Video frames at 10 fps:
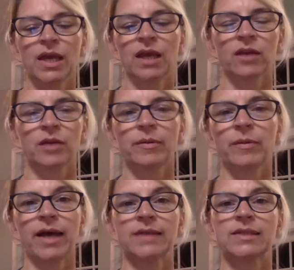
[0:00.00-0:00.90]
And a lot of people
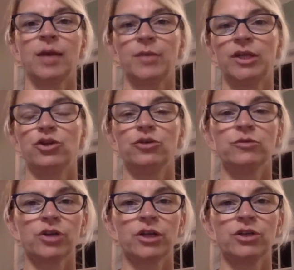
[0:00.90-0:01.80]
ask, how many cubes
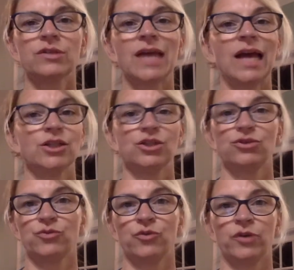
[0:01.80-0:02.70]
should I use? I just use
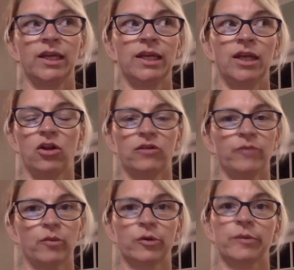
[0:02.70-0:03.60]
one in all of my
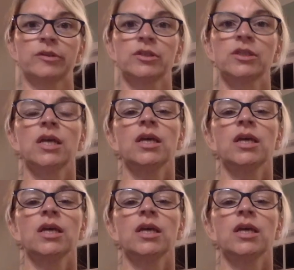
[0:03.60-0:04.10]
warmers.